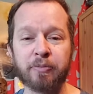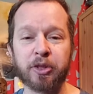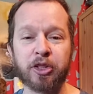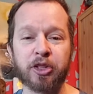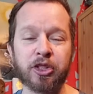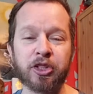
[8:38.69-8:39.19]

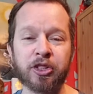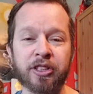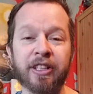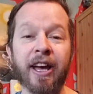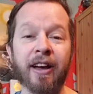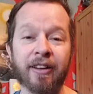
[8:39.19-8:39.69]
Psh,
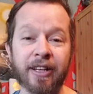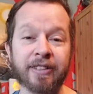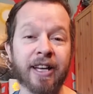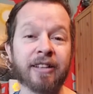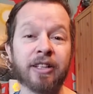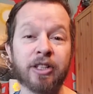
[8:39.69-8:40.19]
yeah,
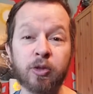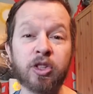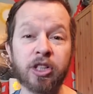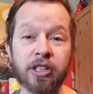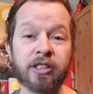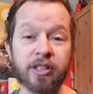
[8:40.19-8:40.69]
exactly. You
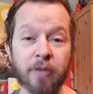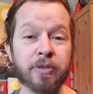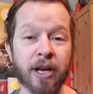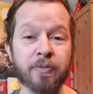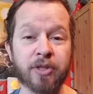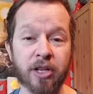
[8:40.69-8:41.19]
should
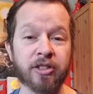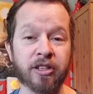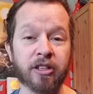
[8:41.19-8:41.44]
sometimes judge a